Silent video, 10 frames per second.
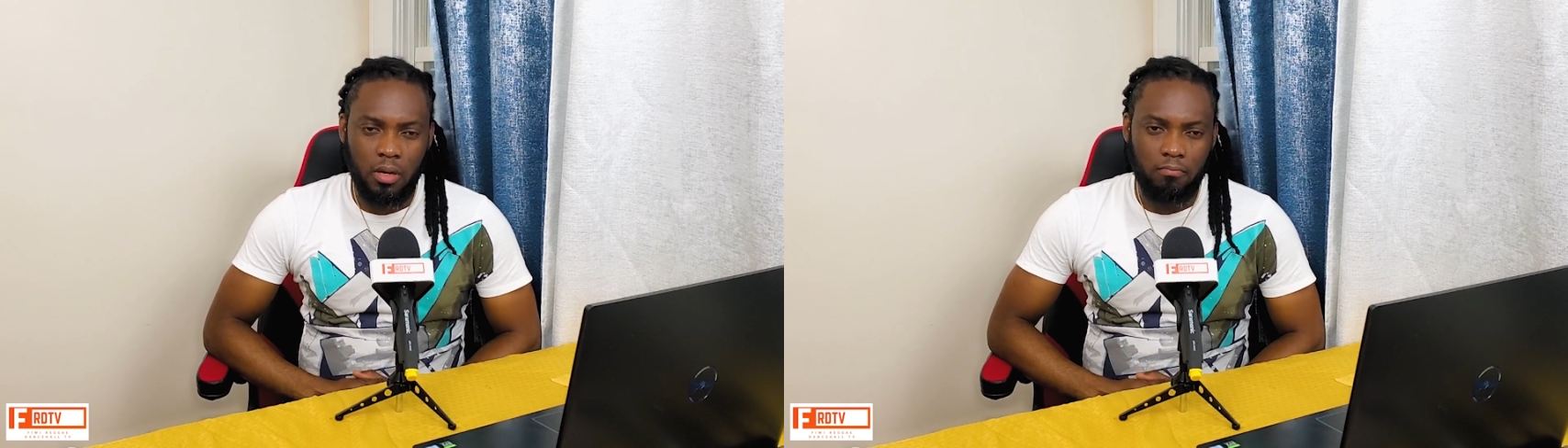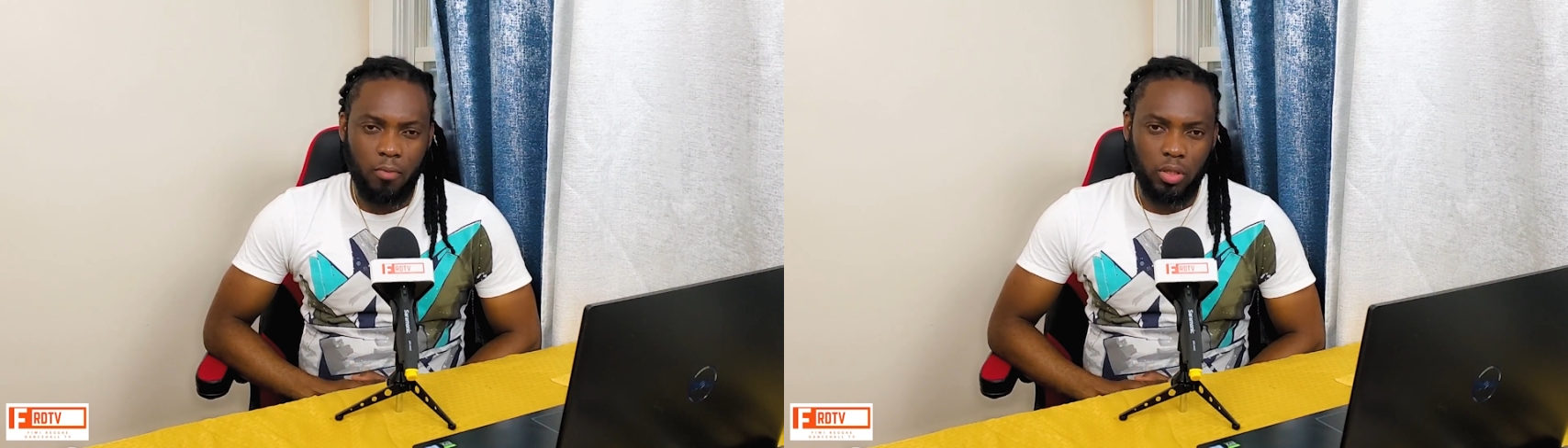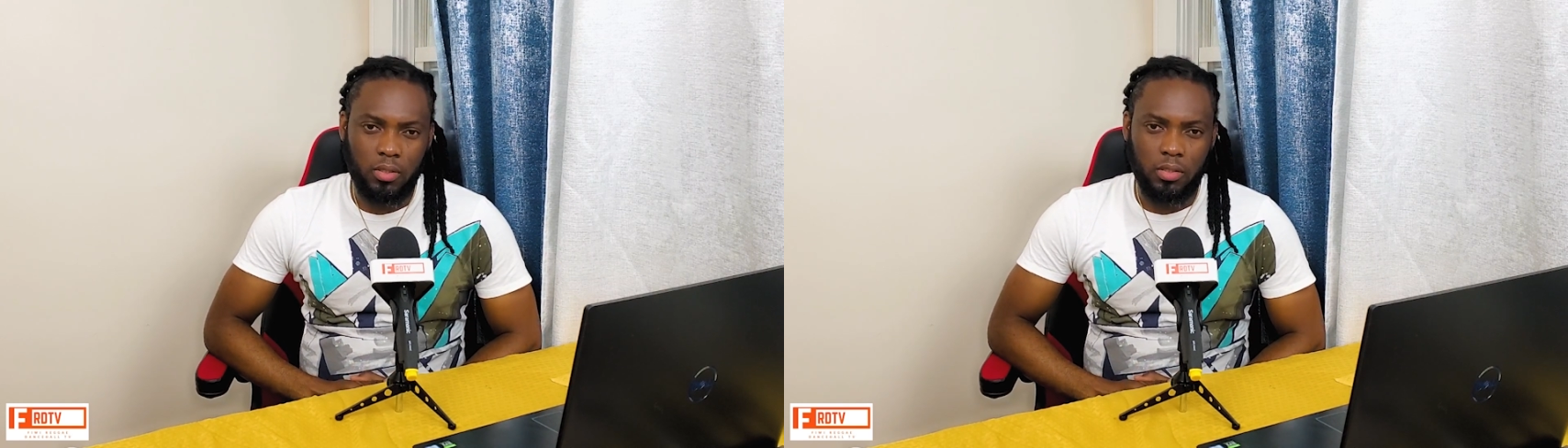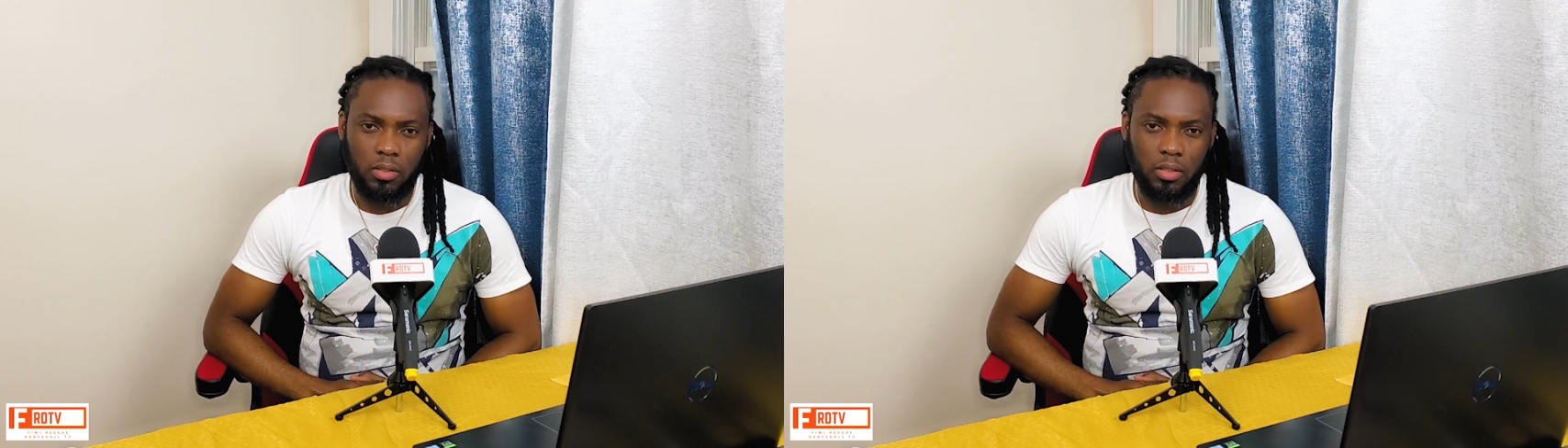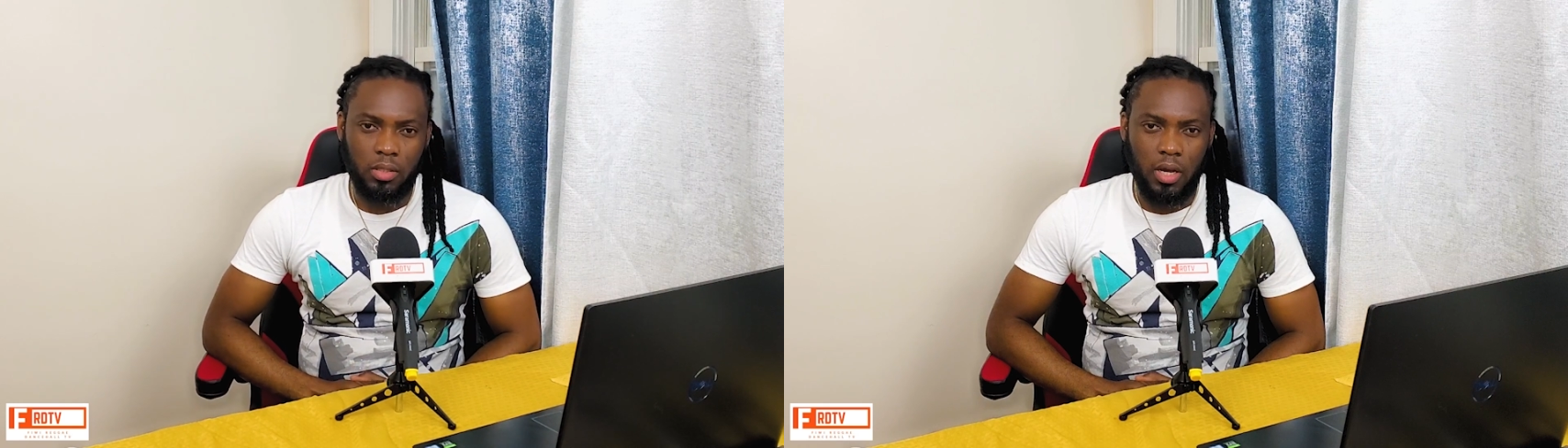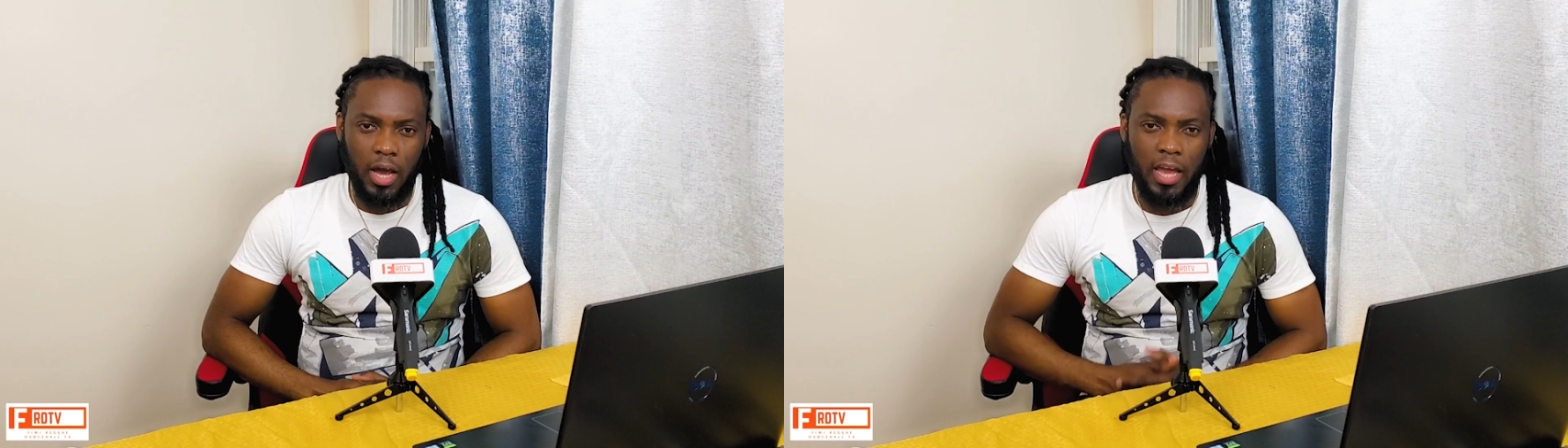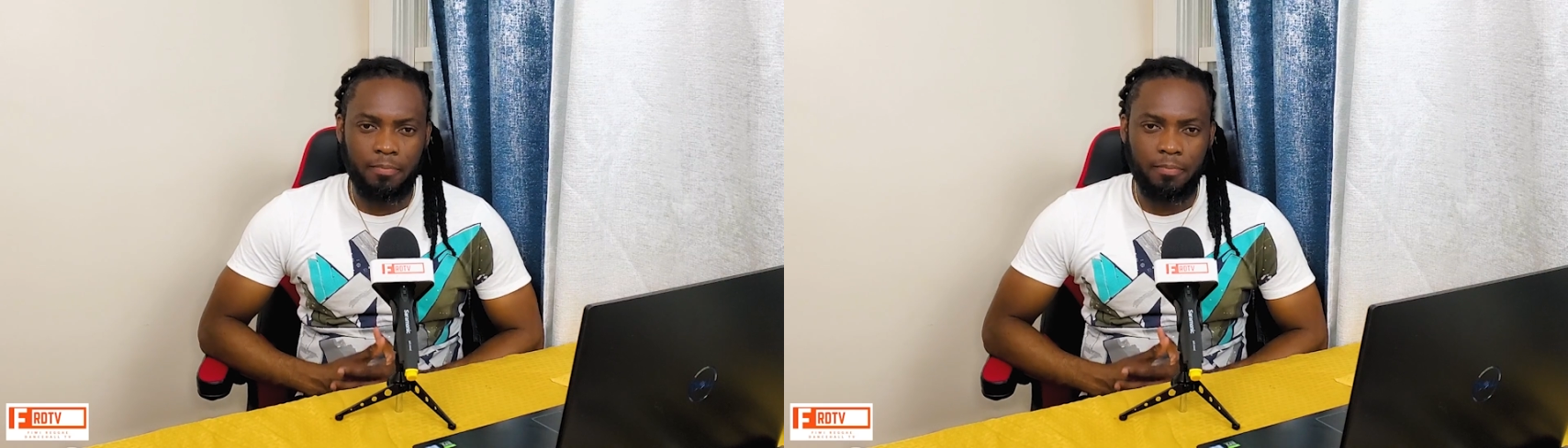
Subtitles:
But I